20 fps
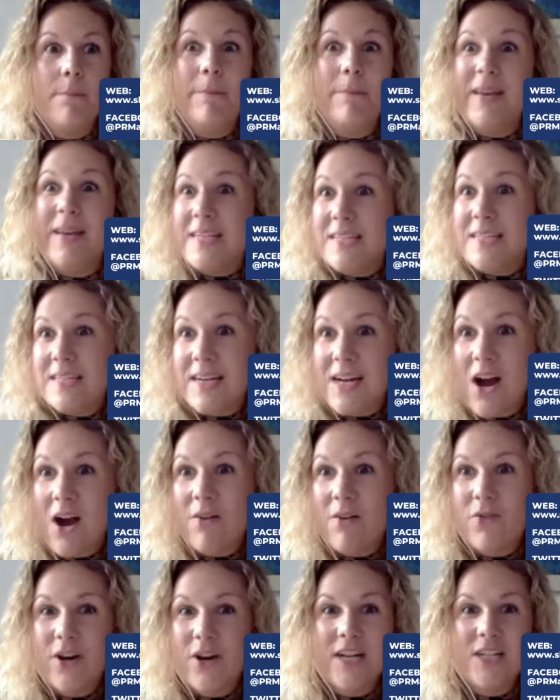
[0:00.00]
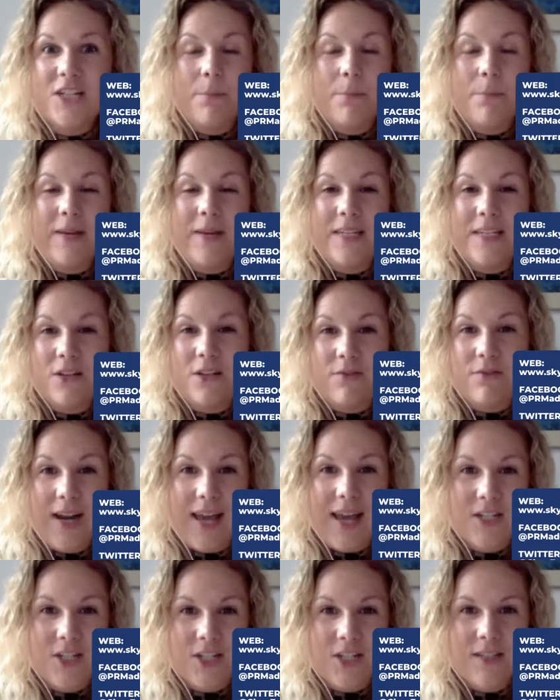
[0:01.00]
media coverage and media
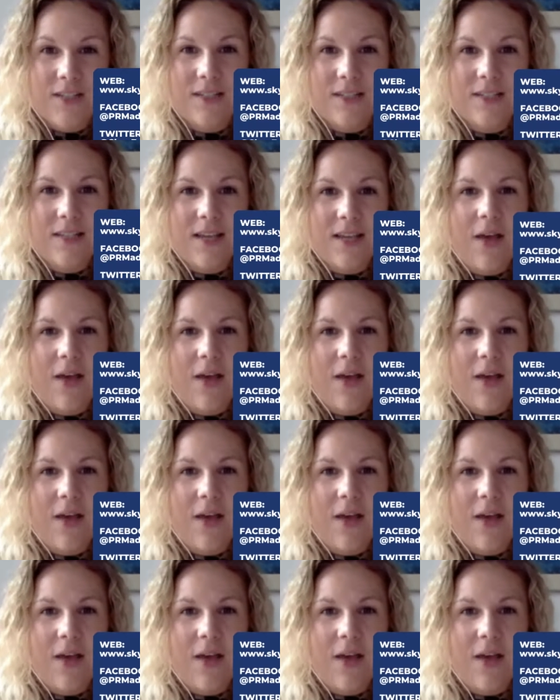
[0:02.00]
relations.